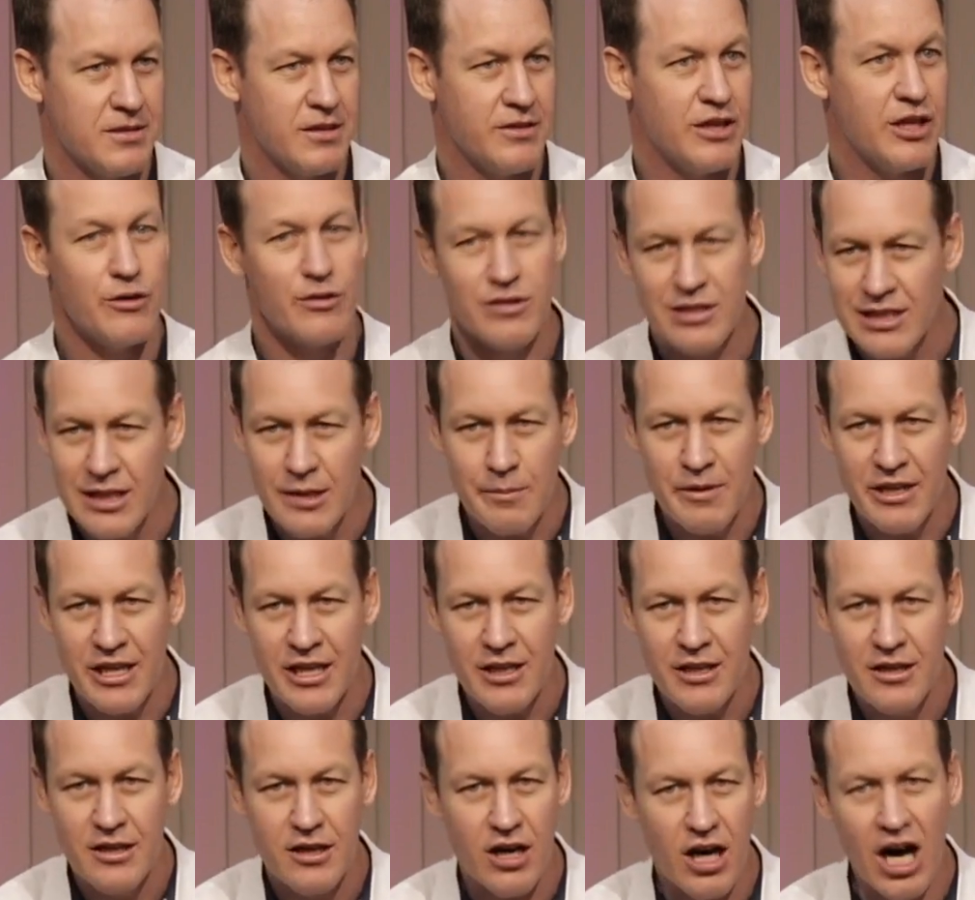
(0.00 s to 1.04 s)
There is
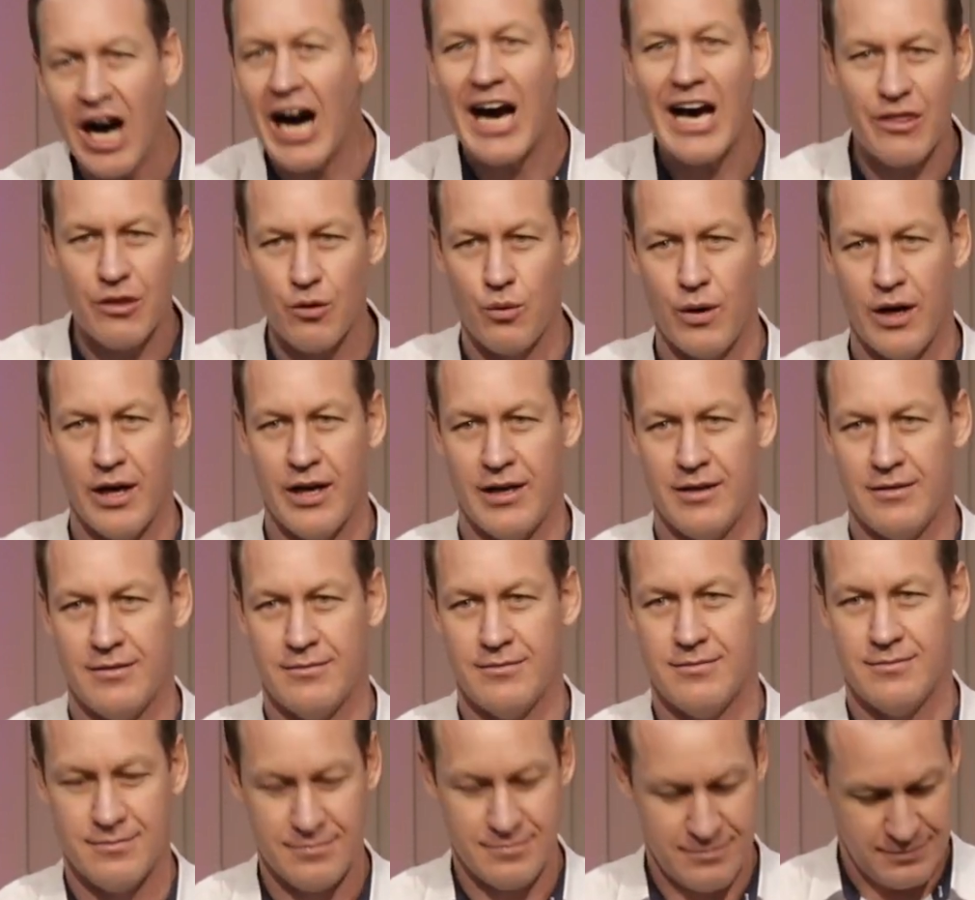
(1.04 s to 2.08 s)
liberty either way.
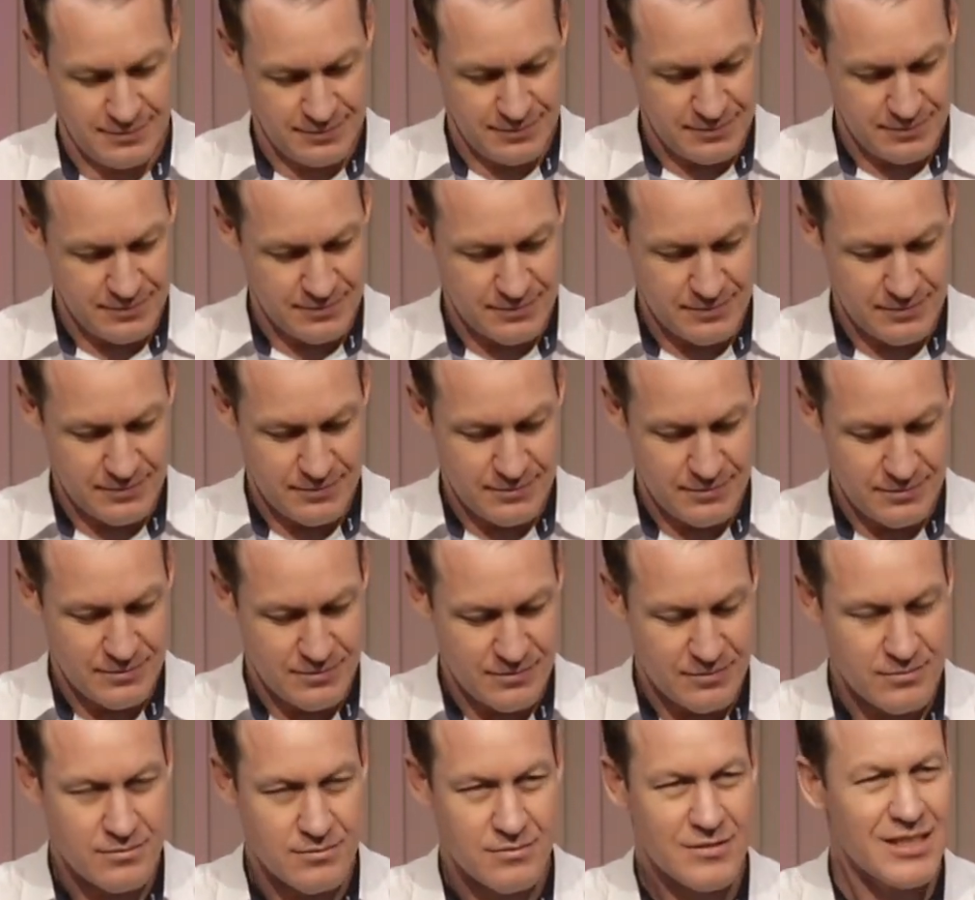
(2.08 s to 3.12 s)

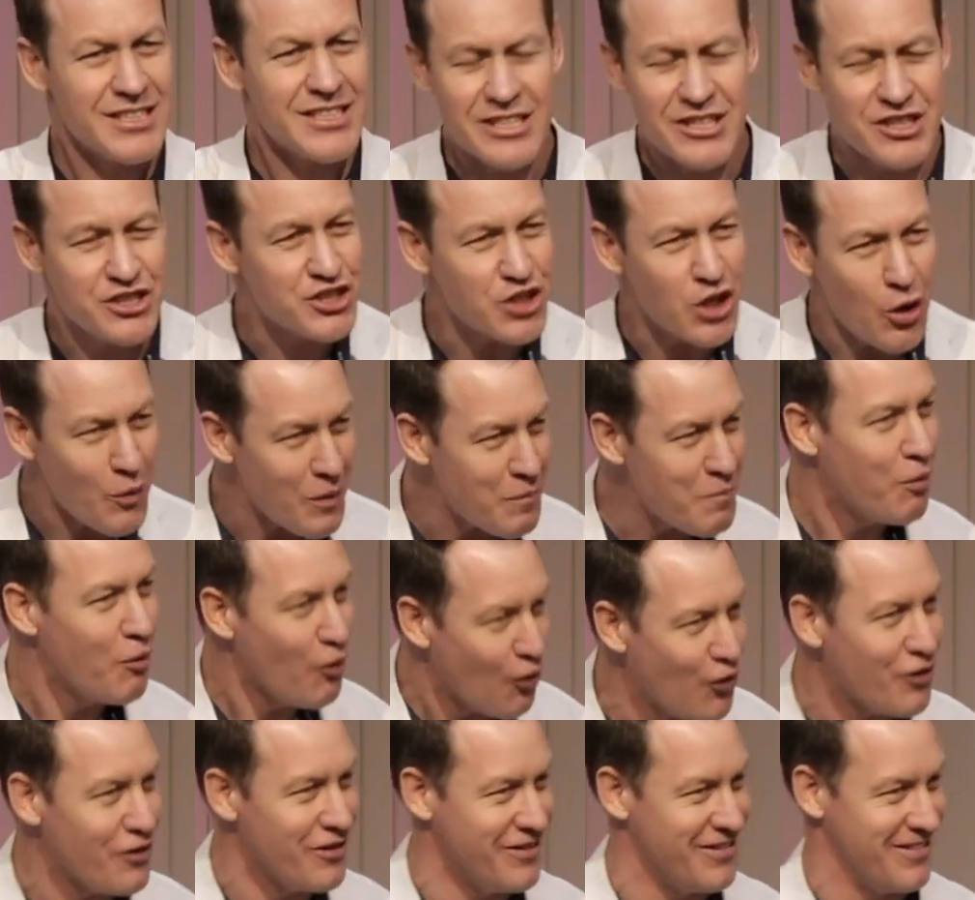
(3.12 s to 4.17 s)
This is so
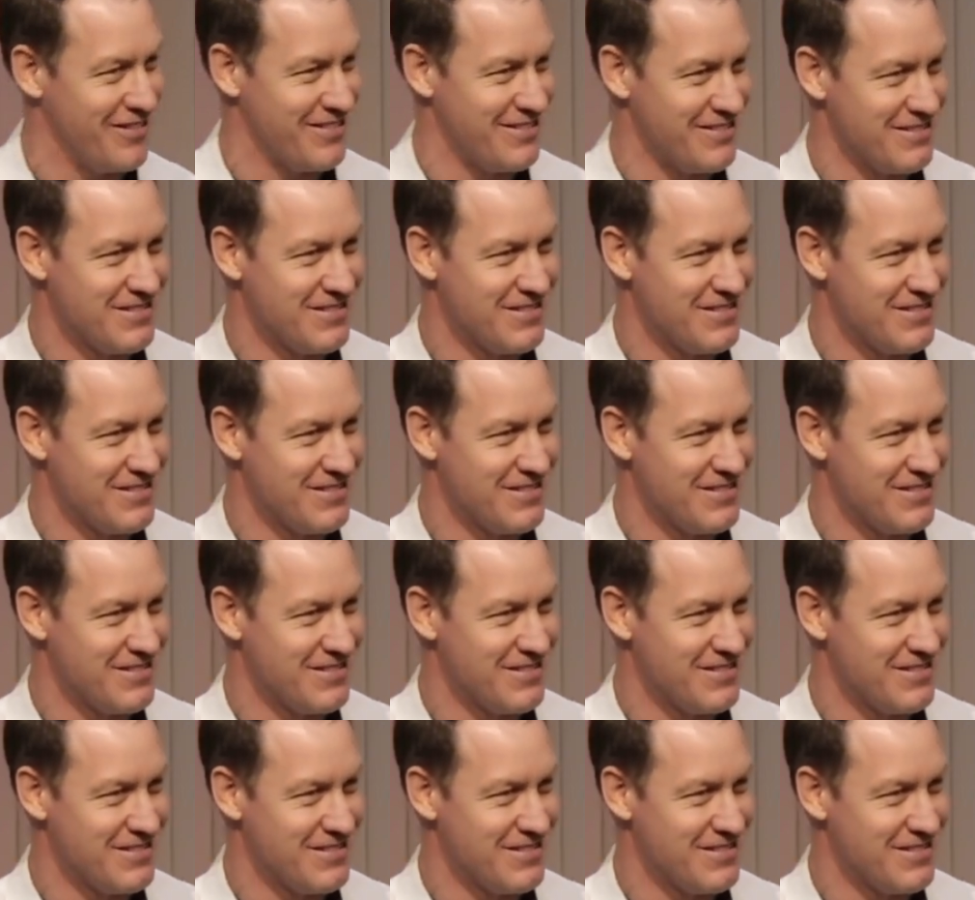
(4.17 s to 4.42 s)
important.